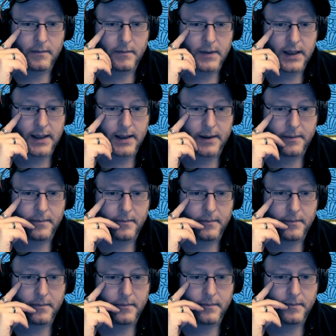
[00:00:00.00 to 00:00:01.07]

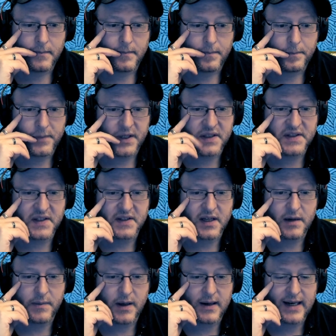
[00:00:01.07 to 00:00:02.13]
um, because there's going
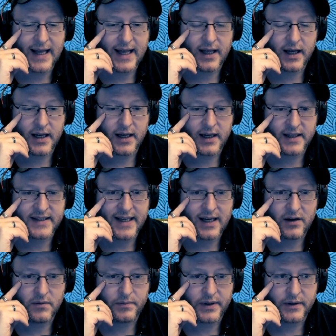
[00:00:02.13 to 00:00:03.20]
to be a, la uh, a
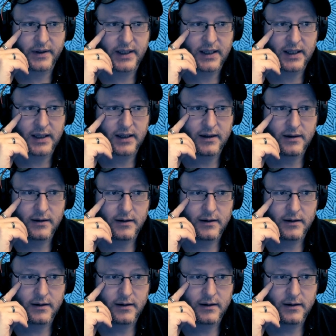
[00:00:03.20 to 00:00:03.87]
town built in here,